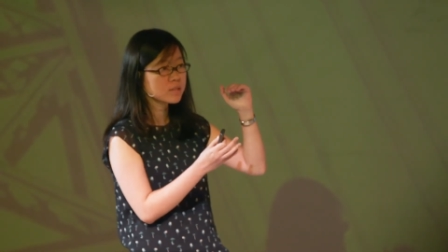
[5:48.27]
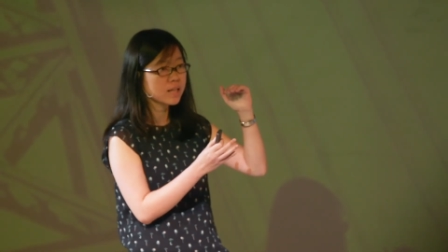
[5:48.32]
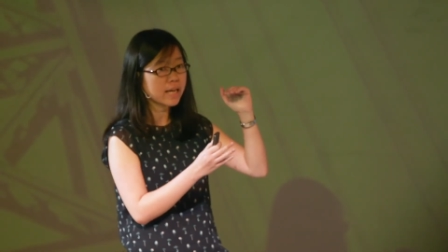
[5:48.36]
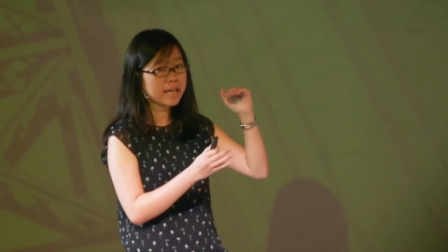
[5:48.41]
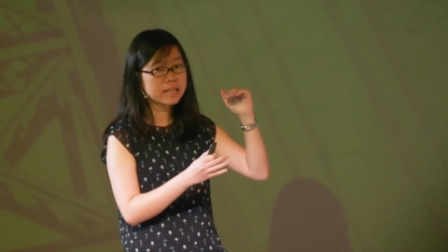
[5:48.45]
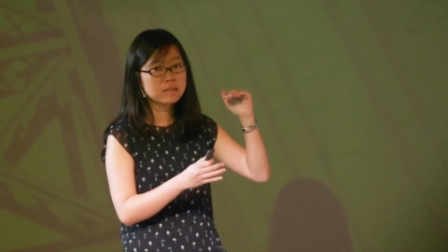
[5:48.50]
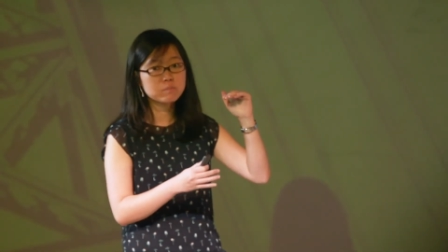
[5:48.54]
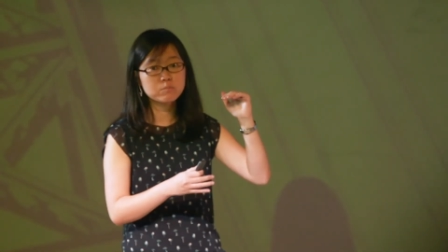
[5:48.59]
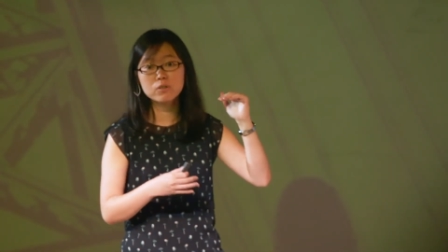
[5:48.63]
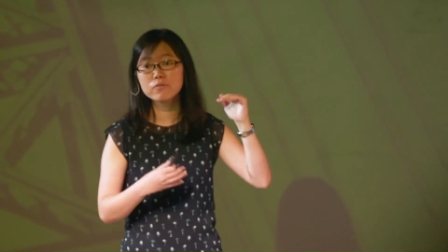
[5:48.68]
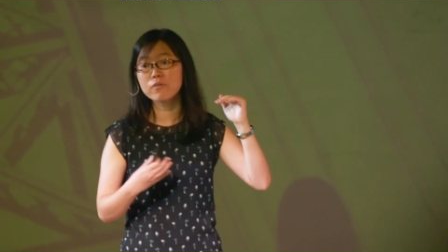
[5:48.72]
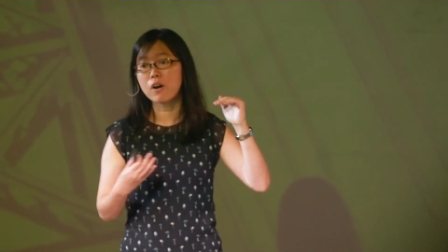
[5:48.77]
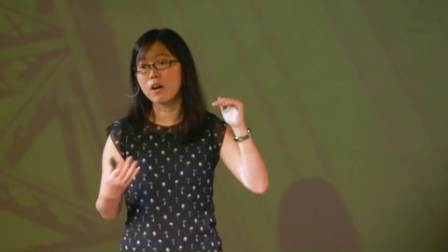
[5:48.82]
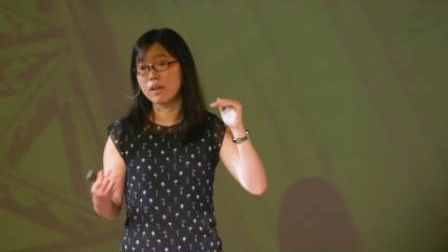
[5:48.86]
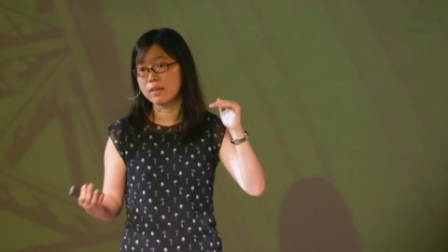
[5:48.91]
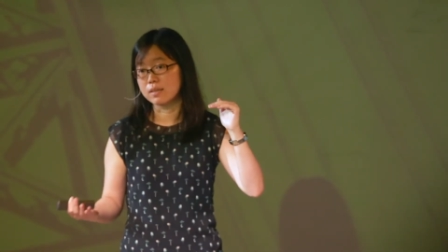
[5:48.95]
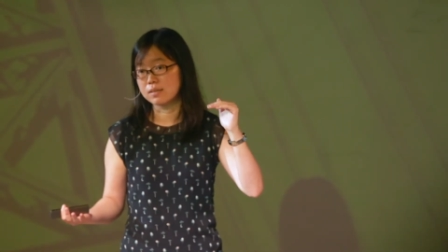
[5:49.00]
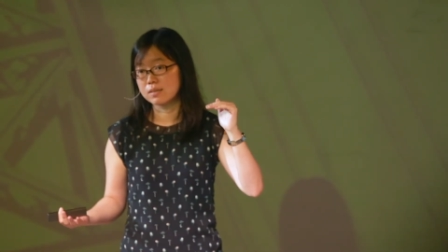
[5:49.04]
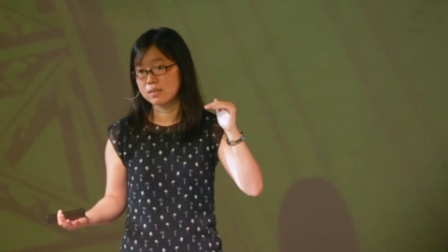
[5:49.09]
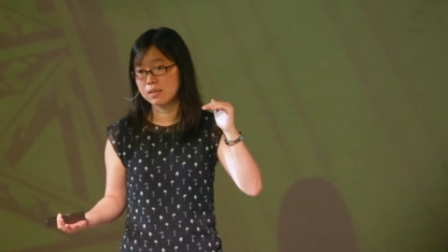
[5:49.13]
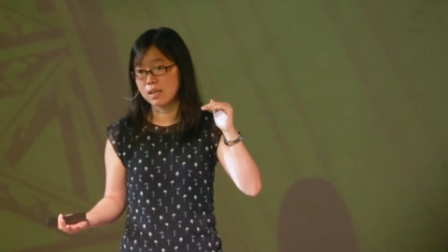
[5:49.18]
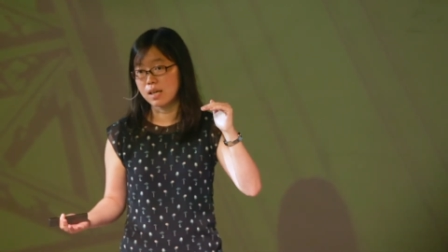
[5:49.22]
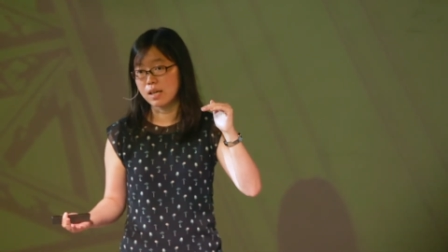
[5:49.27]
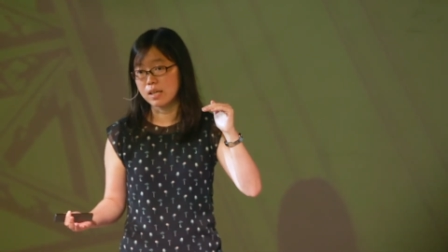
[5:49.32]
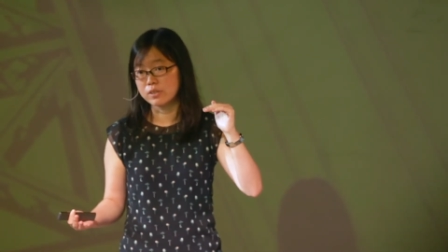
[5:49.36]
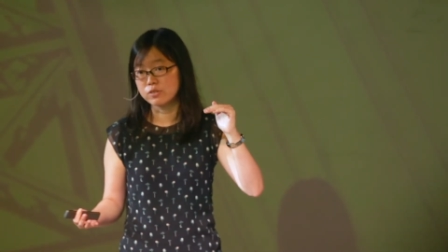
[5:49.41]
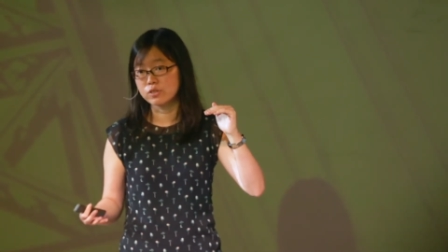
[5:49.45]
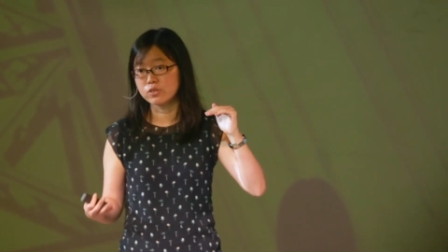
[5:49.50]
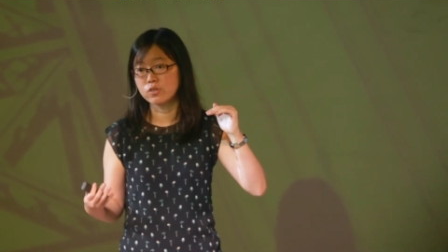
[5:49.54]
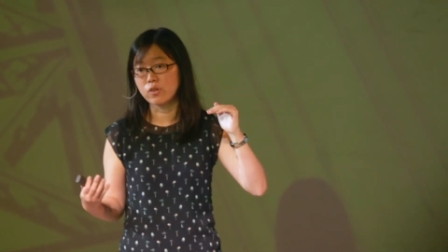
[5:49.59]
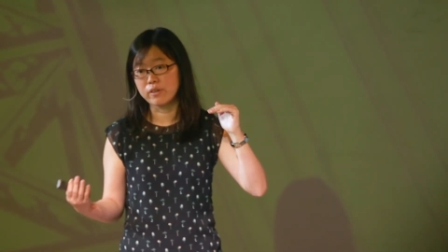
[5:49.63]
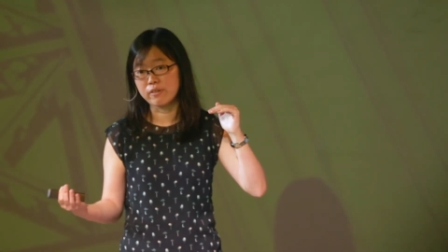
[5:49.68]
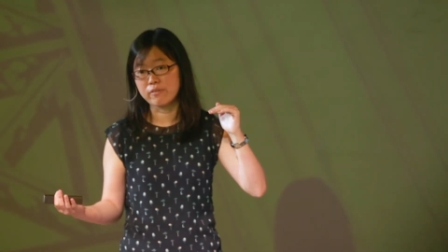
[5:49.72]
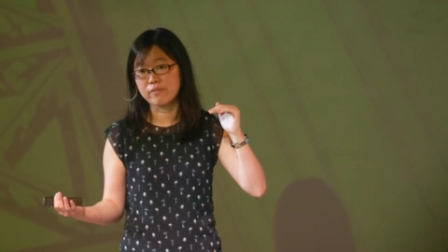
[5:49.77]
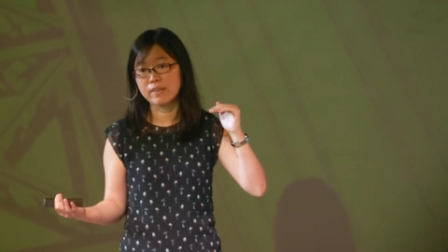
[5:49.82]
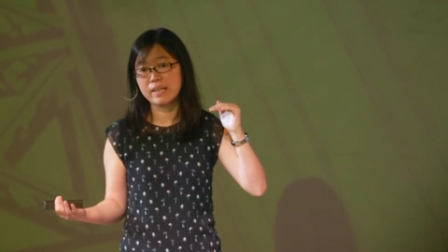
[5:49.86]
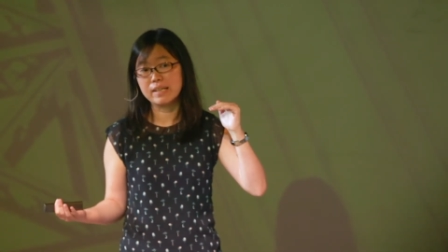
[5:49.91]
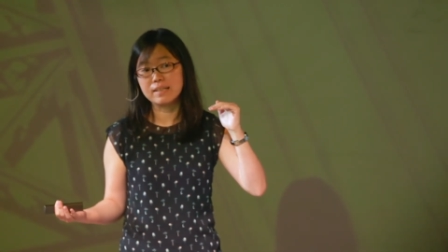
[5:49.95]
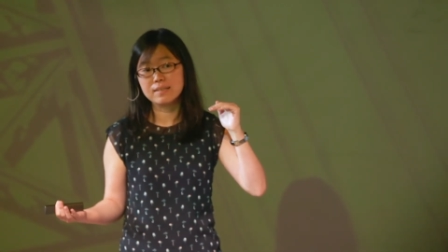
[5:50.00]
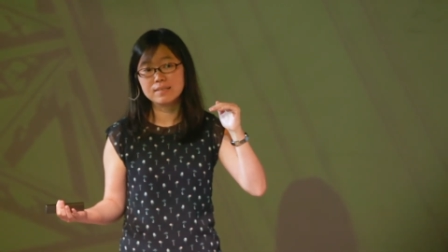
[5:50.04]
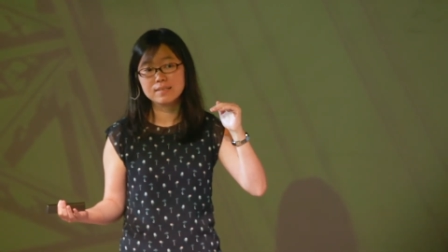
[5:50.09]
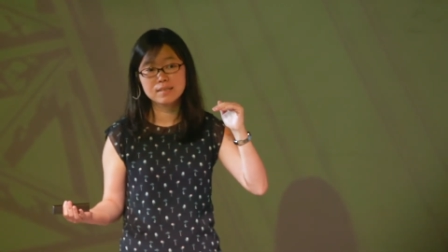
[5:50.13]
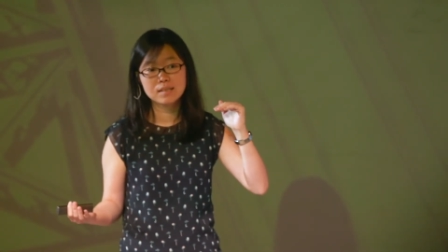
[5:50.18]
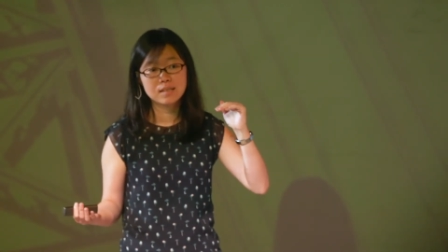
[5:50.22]
and move on uh, to do other
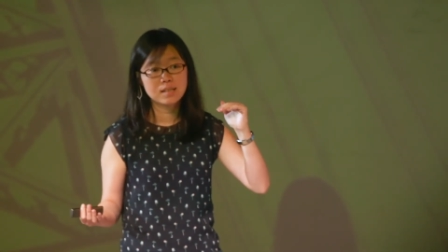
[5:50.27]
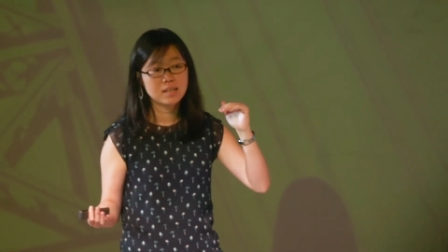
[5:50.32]
things.